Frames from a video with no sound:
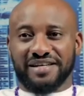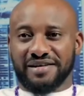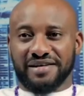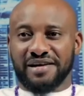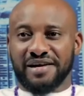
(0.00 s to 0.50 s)

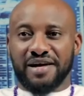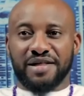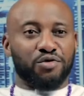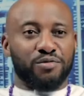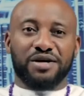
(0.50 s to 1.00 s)
anything.
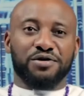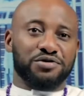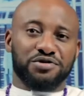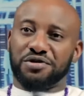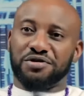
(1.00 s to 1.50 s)
The woman
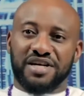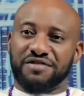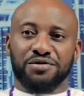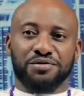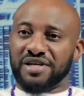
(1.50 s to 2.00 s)
who is going to
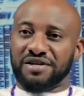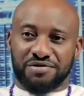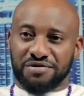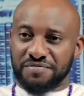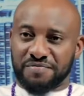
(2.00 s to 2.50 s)
leave you will
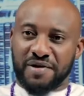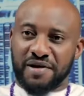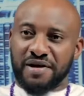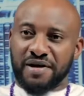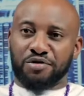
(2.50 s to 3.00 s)
leave you.
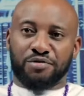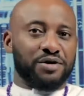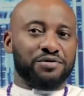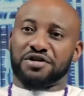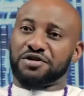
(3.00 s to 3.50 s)
The
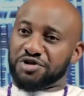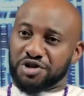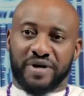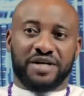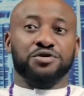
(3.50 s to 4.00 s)
woman who doesn't
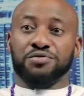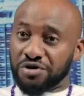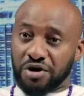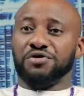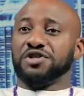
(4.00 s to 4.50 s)
respect you
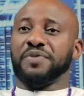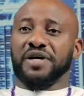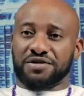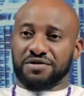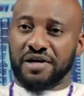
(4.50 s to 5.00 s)
will not
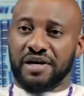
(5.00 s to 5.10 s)
respect you.